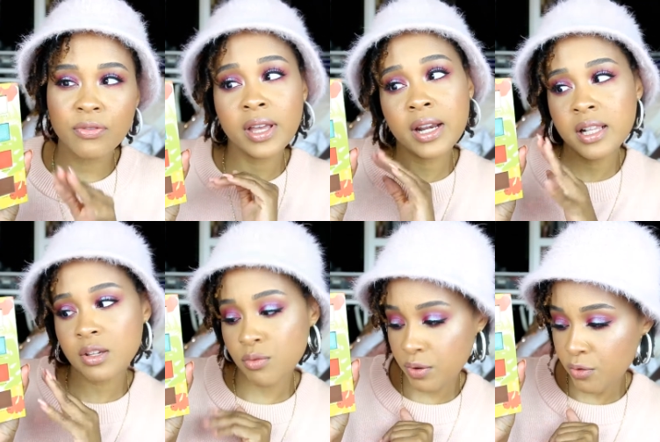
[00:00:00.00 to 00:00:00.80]
They need to
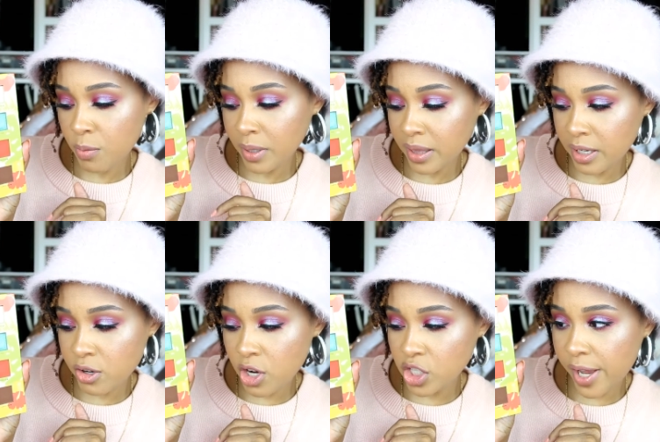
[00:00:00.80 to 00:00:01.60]
reformulate their
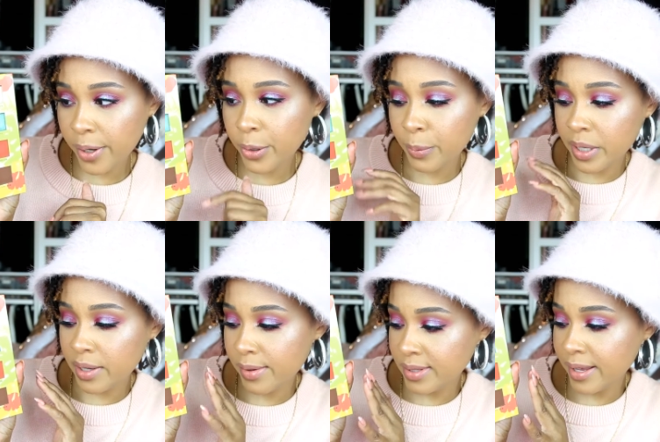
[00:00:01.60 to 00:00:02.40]
dark shadow
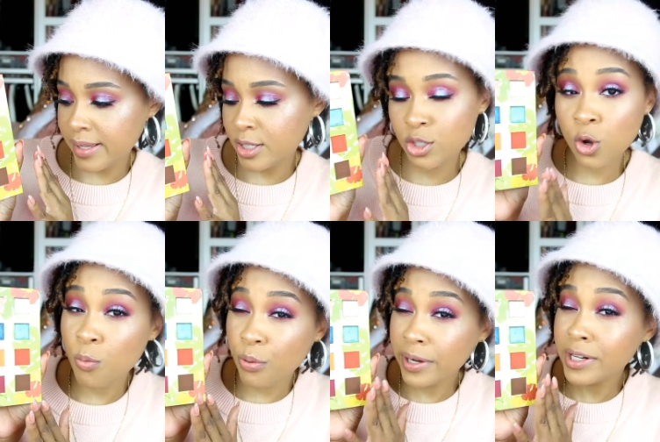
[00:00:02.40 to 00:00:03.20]
because it's so
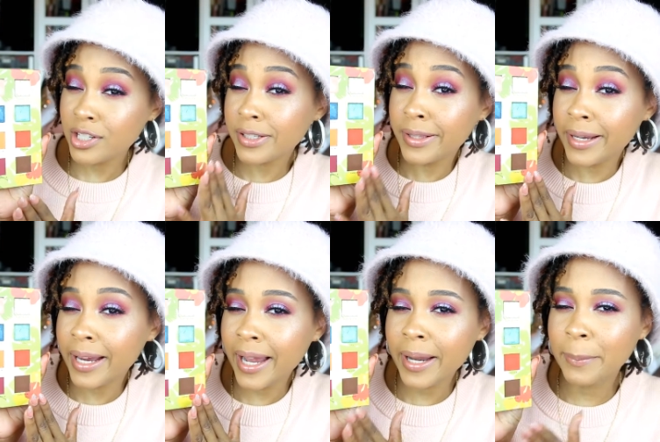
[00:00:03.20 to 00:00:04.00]
pretty just looking
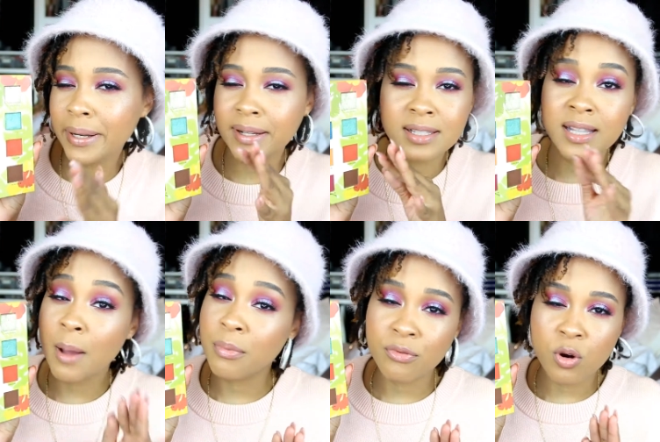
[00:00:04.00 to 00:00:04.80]
at it, but it does not
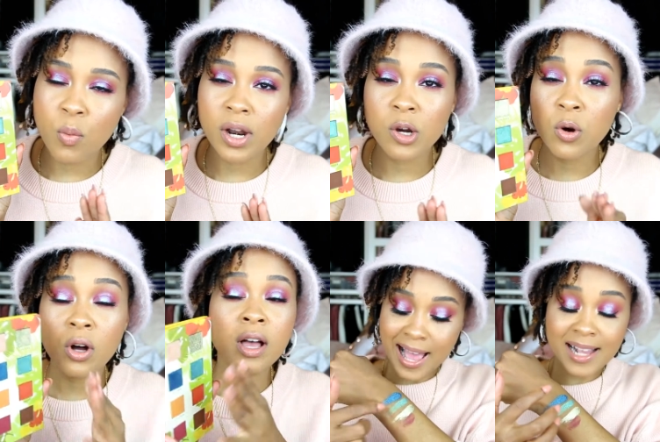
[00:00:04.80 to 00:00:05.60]
perform well at all.
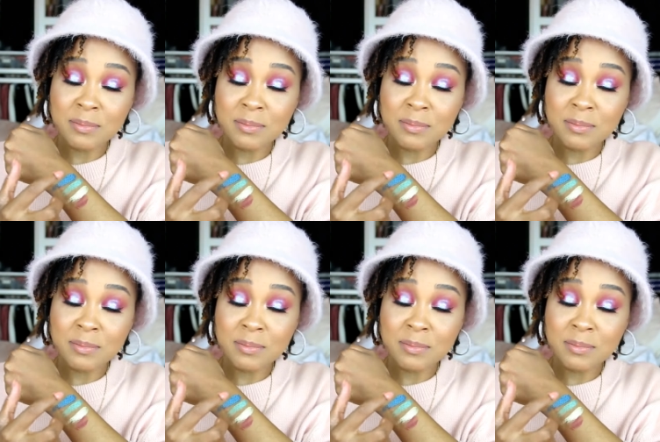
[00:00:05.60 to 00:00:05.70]
I'm